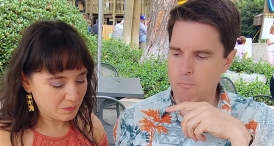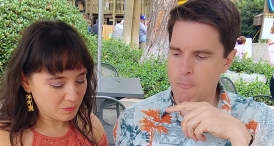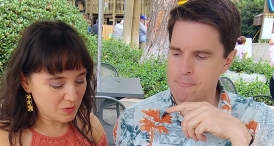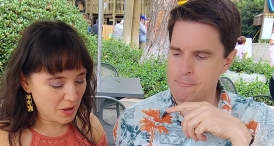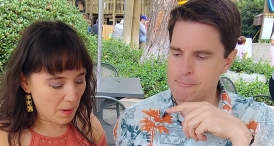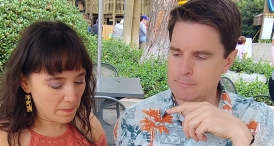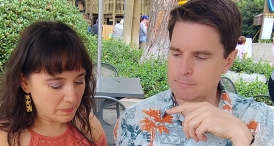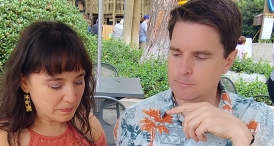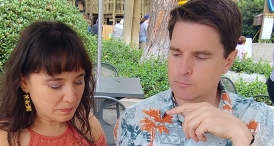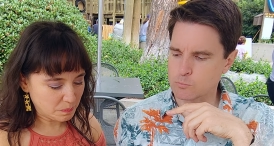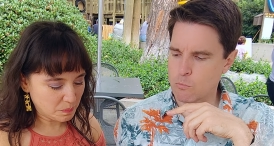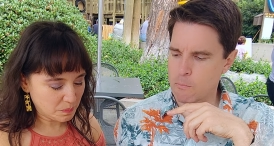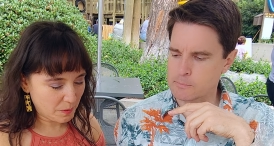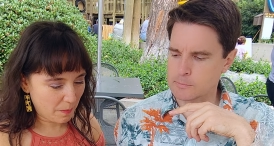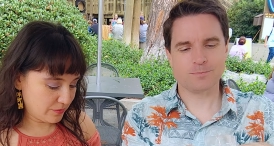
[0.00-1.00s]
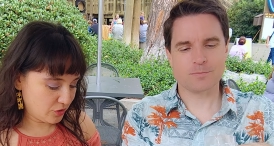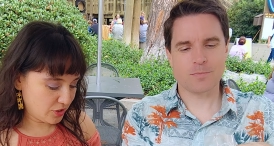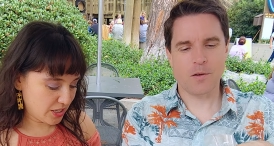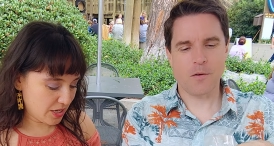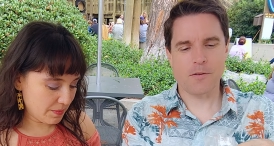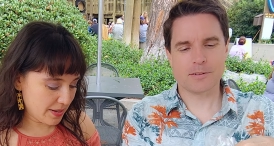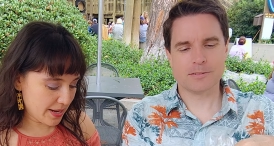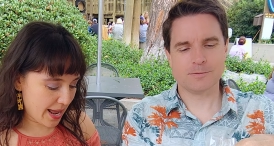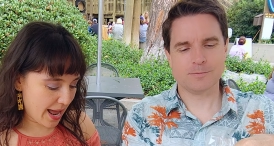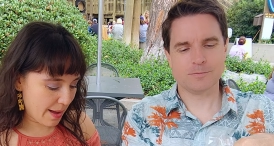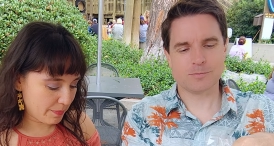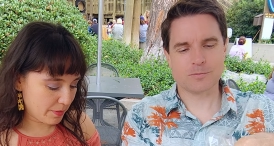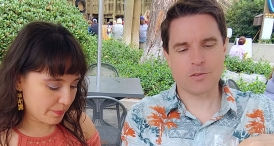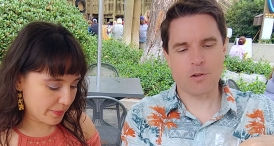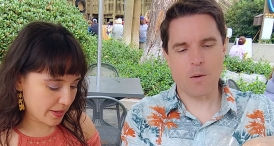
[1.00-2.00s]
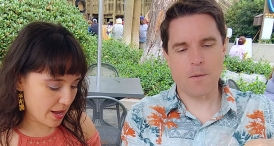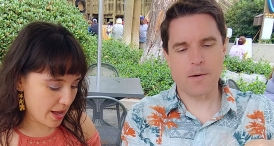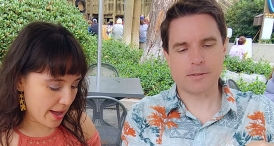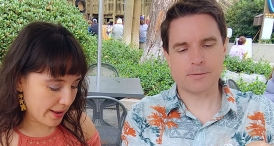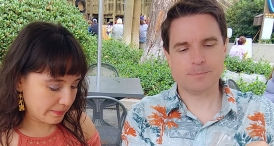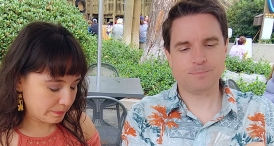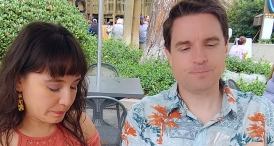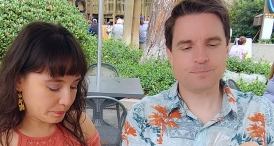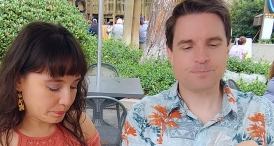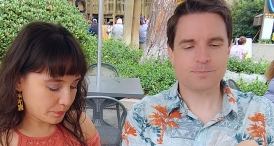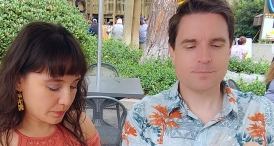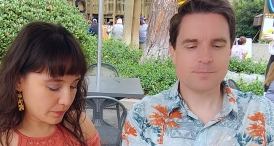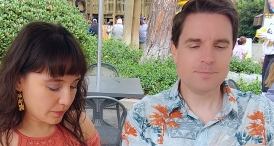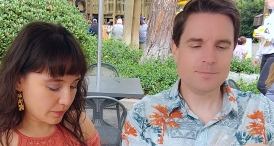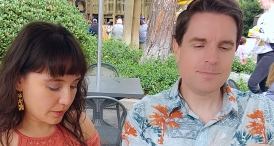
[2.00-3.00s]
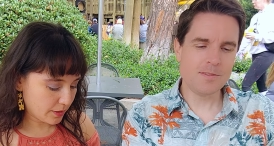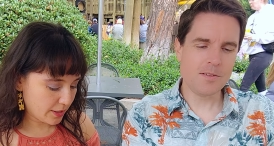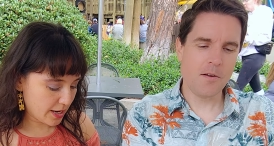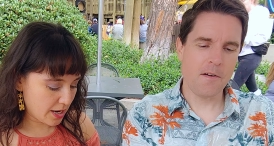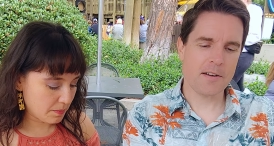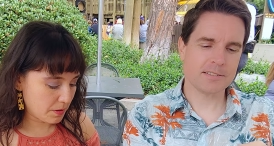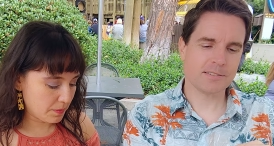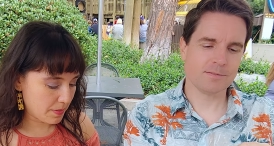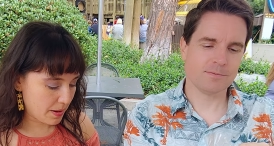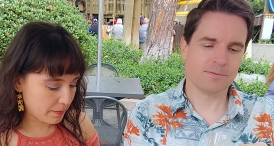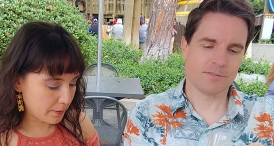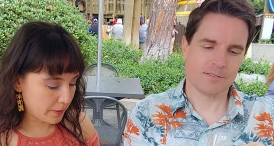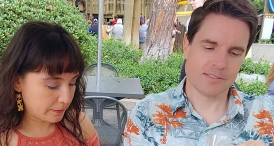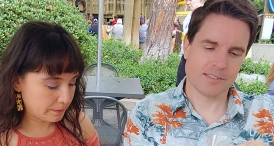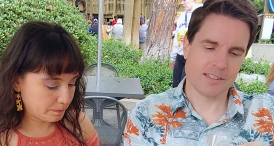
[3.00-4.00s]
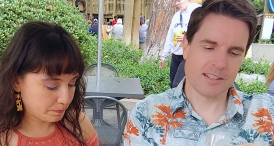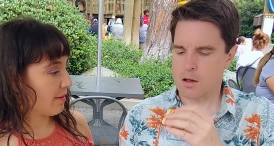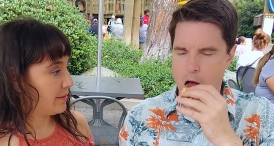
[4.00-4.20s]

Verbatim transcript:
Speaker 1: No. Cinnamon apple pecan caramel popcorn.